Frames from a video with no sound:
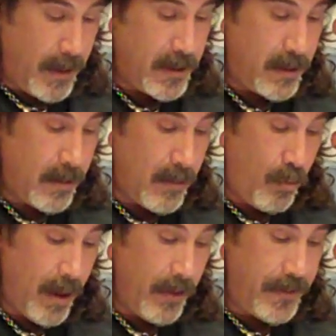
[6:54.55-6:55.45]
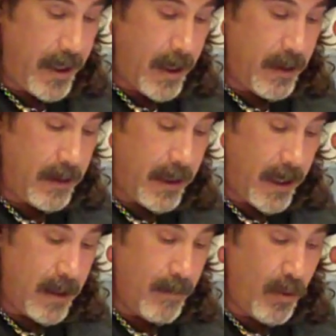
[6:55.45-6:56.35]
muscular, well-tanned
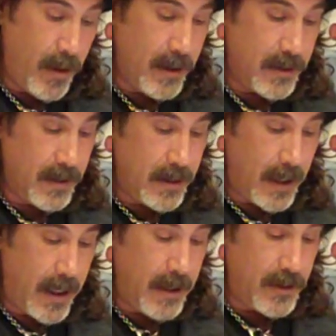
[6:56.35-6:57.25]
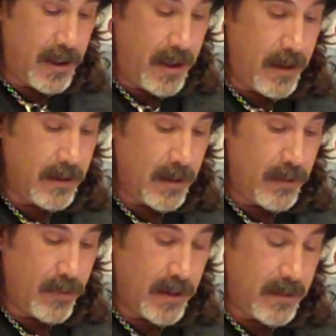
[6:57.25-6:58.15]
Italian boys in tight jeans and
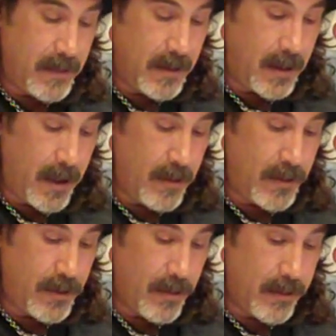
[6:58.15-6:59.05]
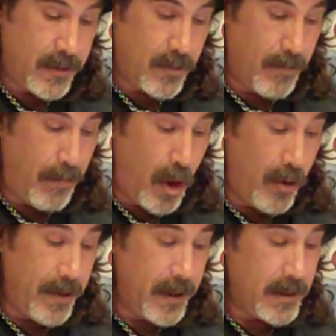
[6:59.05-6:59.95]
crisp designer shirts, or
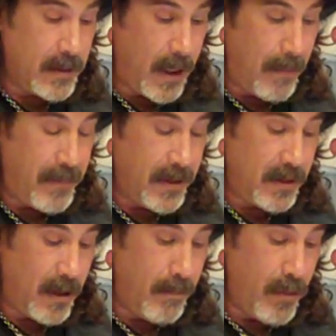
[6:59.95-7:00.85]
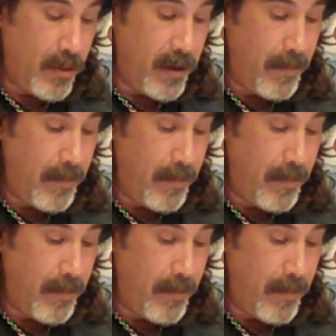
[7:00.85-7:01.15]
balding, sloppy, sunburned